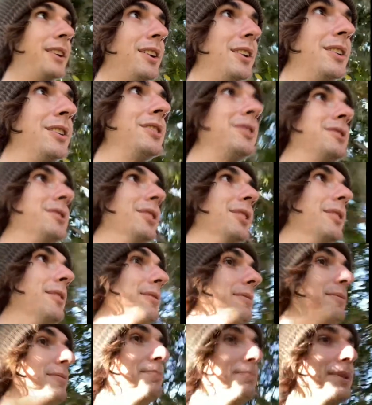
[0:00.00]
sort of
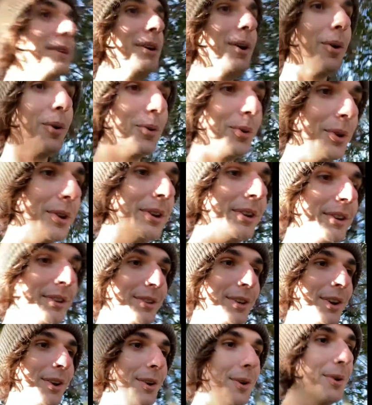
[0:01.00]
beholden
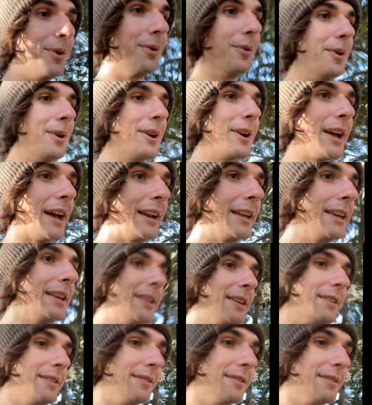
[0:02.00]
to any,